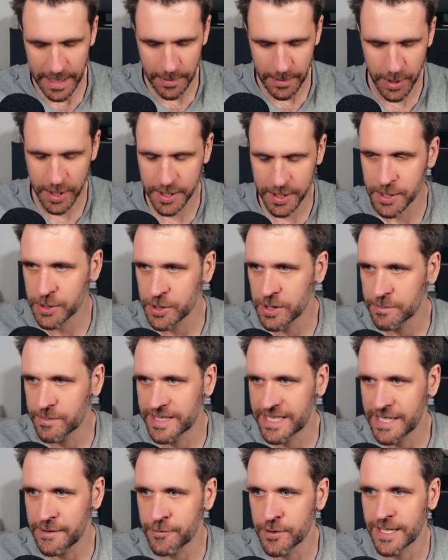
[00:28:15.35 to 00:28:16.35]
we're going to do it a bit
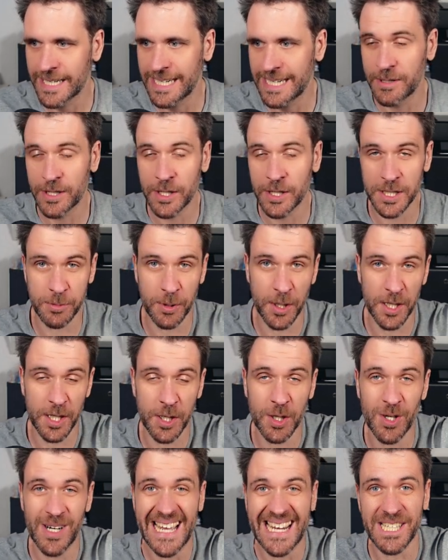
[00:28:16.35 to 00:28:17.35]
differently because we're going to
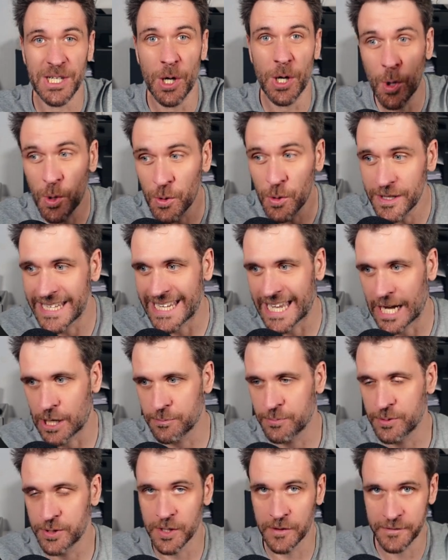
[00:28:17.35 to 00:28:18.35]
collect all the
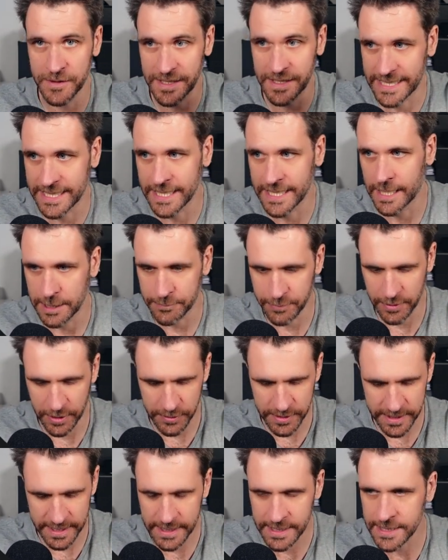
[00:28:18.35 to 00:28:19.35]
output of the entire
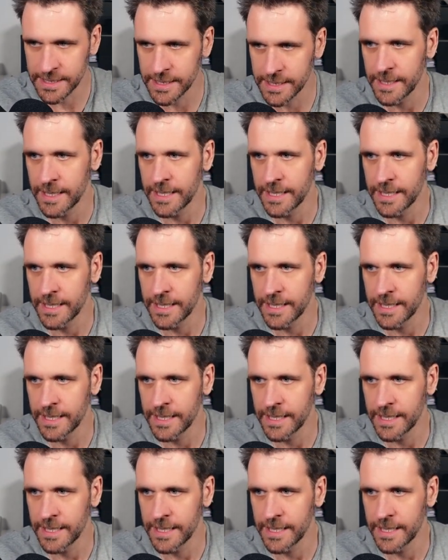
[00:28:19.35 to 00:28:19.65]
process.